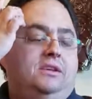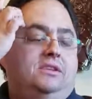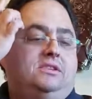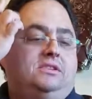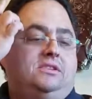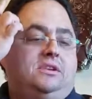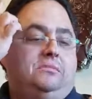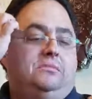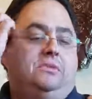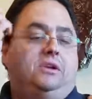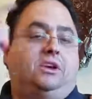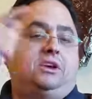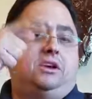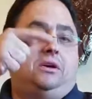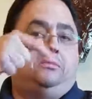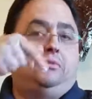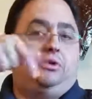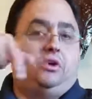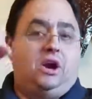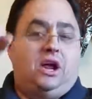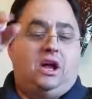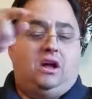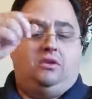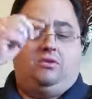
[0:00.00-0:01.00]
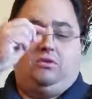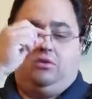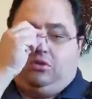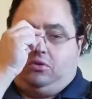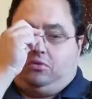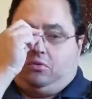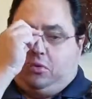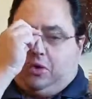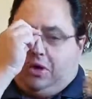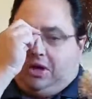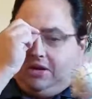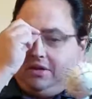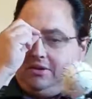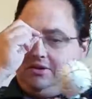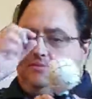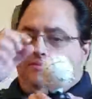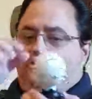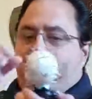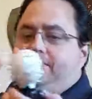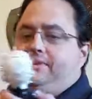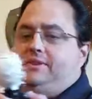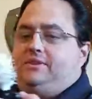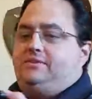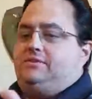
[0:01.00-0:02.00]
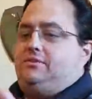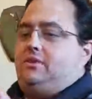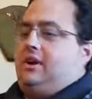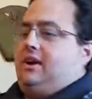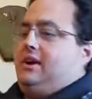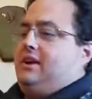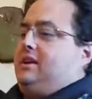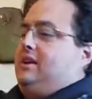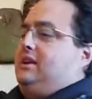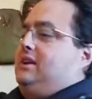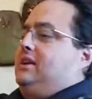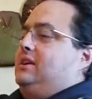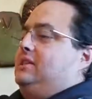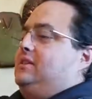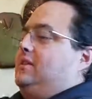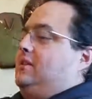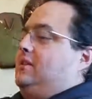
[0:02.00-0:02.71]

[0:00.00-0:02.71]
So I'm going to come around real quick so I can get a